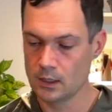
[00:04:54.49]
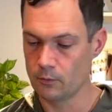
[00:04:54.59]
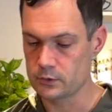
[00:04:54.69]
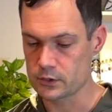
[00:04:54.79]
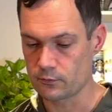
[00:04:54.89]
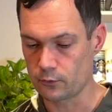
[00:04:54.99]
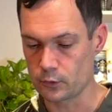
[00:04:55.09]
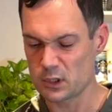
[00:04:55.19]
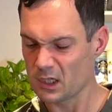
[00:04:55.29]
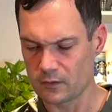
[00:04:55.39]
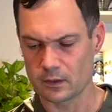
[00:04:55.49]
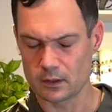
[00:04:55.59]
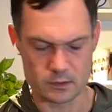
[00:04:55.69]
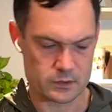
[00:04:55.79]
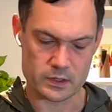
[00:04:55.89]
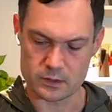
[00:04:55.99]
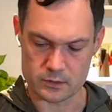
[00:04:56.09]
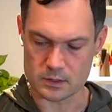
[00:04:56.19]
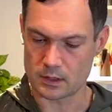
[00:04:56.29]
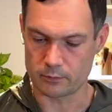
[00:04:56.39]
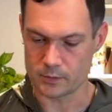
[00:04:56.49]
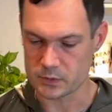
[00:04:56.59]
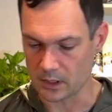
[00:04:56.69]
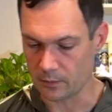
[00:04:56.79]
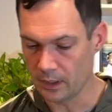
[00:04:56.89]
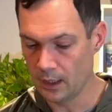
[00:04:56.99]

which is unfortunate, and the seat is not ripstop.